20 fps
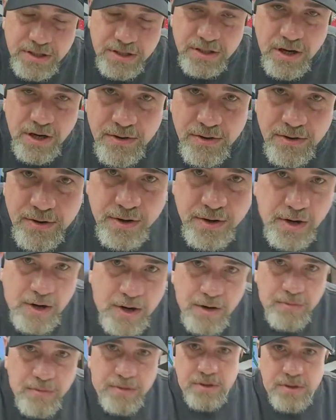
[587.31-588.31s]
other.
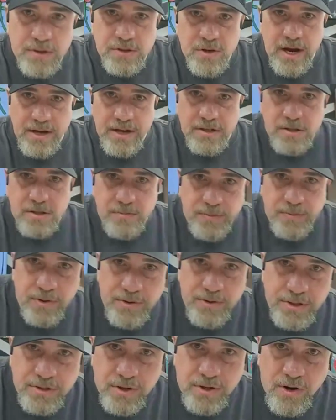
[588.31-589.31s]
We're gonna try to support
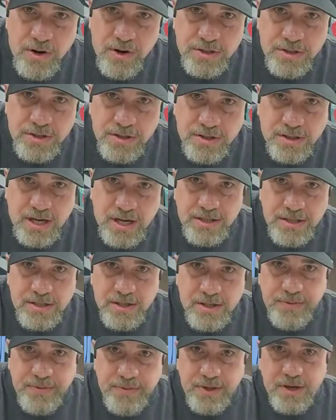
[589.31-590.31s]
this artist that's got
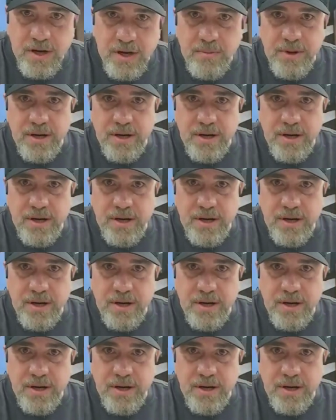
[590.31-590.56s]
something coming